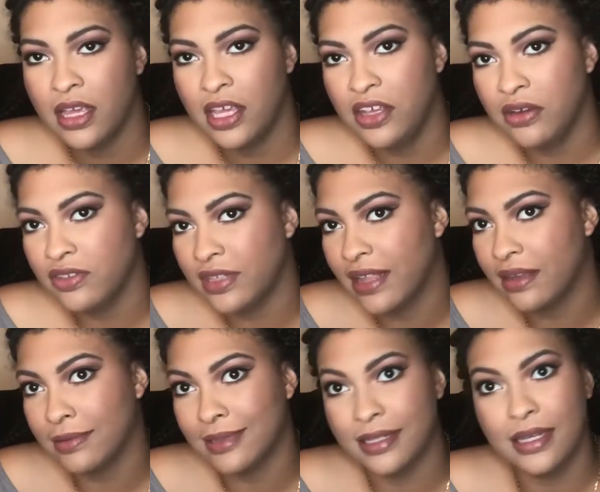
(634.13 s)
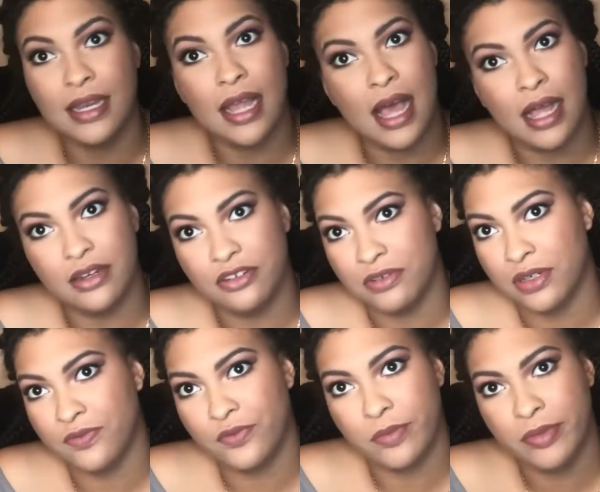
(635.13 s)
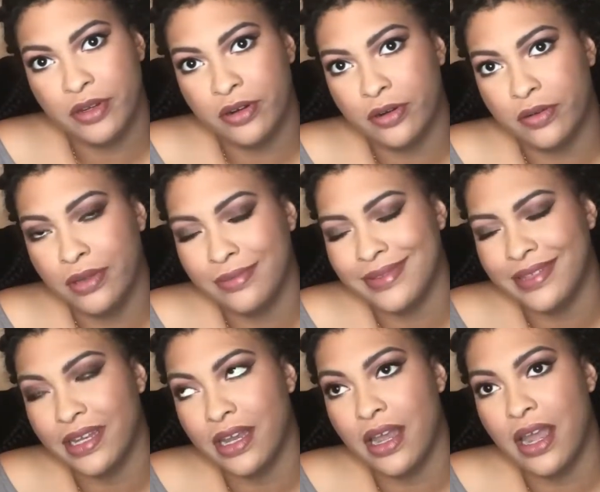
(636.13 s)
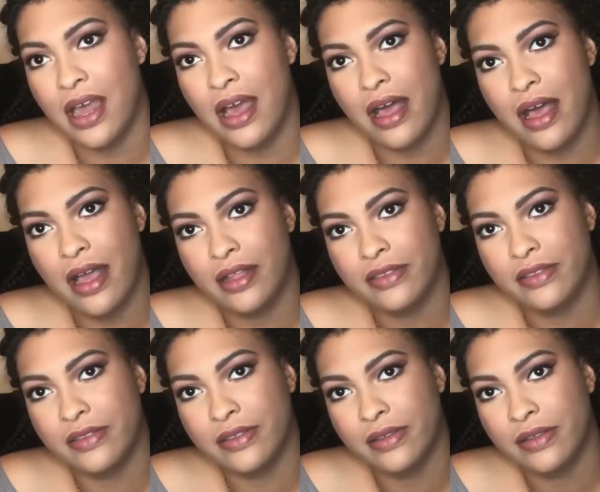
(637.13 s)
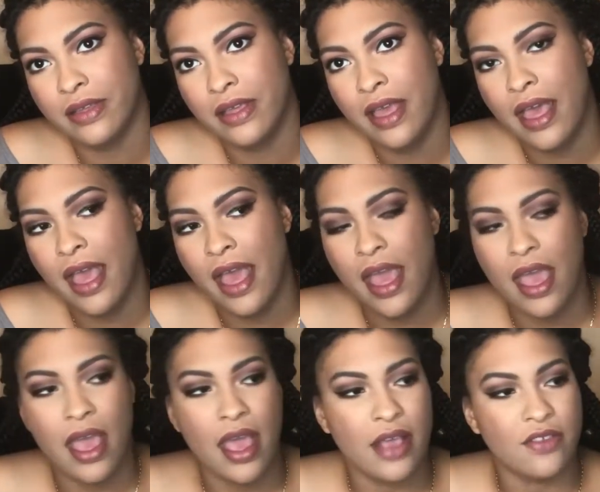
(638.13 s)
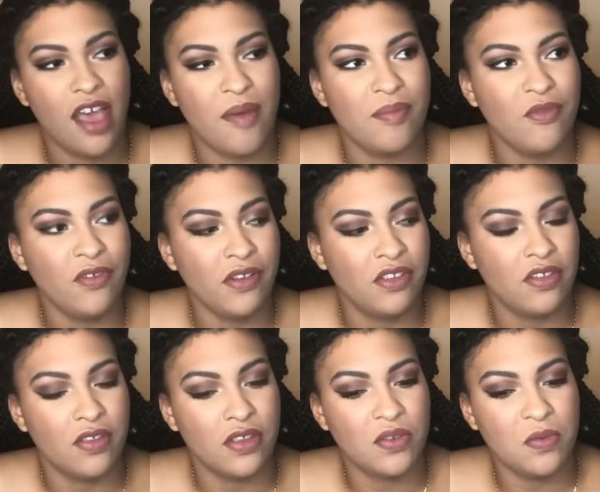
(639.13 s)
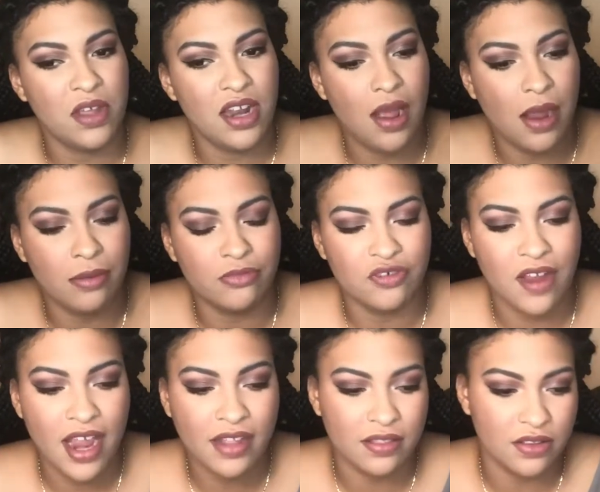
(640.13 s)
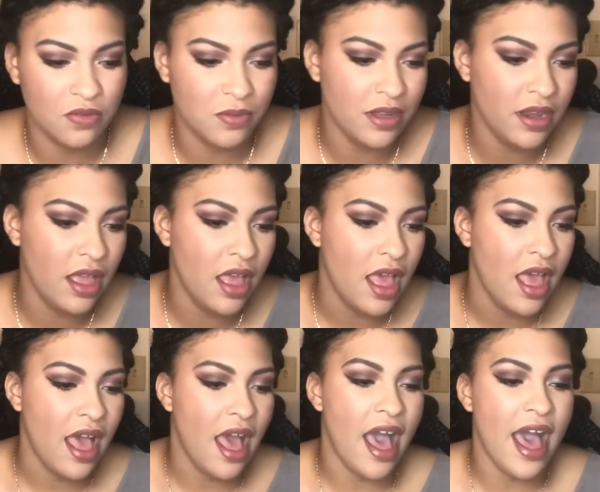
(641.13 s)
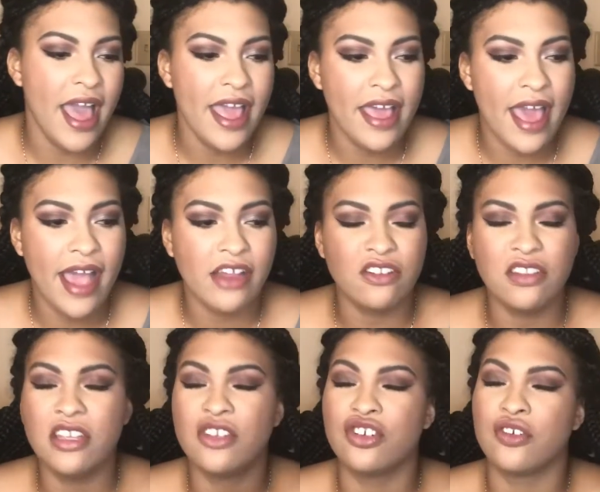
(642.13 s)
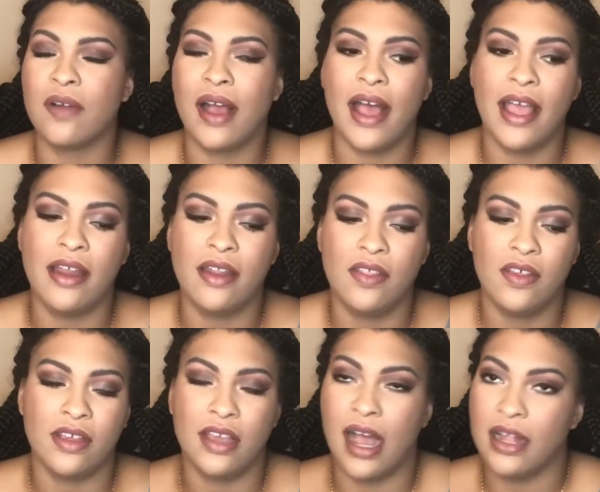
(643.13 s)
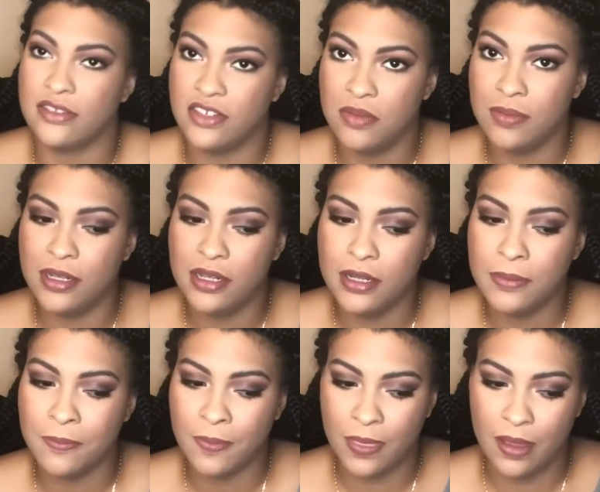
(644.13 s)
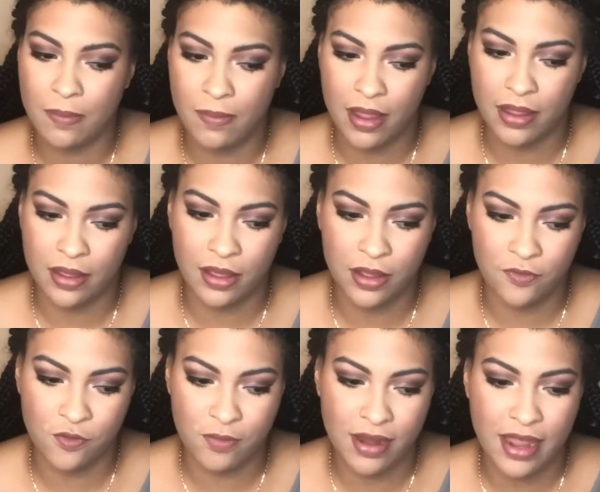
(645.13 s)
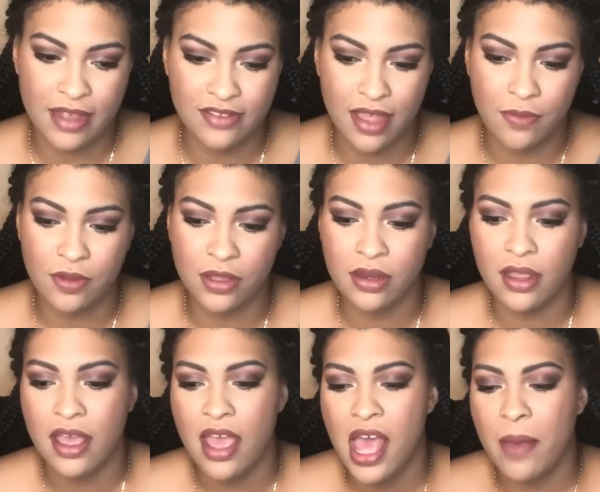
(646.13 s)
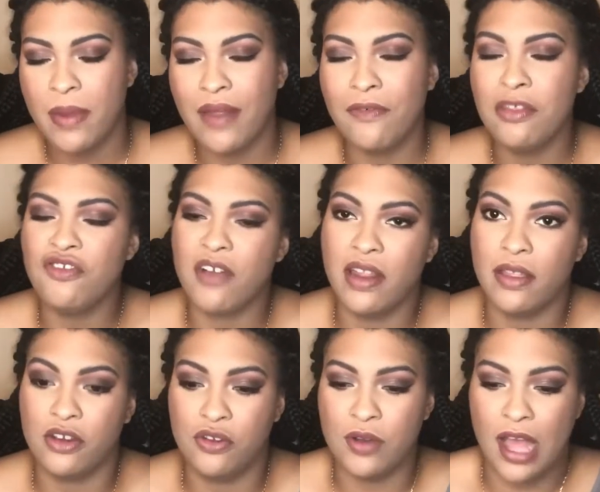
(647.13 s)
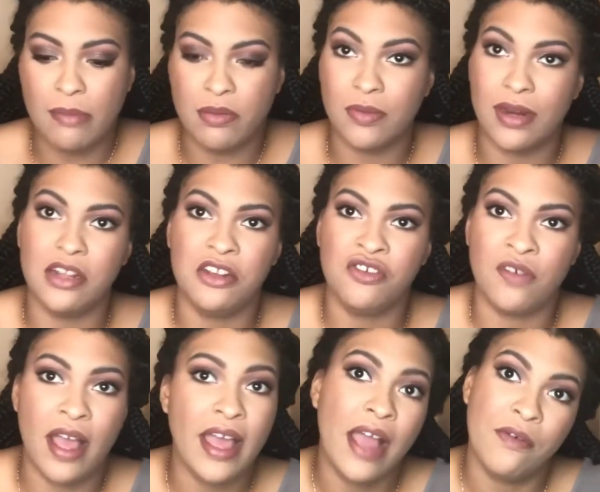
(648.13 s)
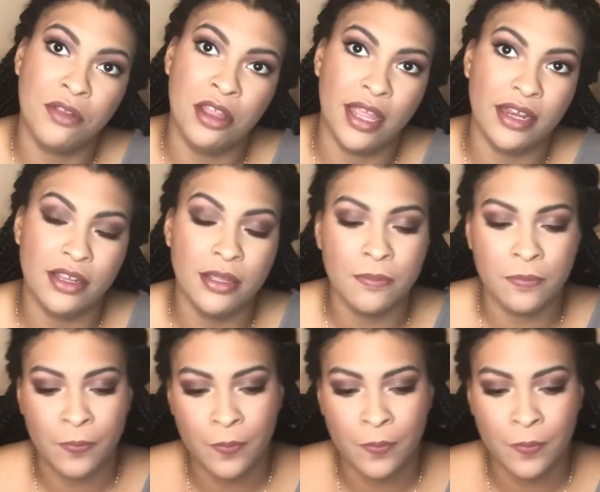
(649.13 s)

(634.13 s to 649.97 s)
Eco Styler was not doing it for me, girl. It was not. So I've moved on to this one. I'm trying this one. I actually tried the Gots to Be. My roommate has that one, but I've only tried it like 2 times. But when I did try it, I really liked it.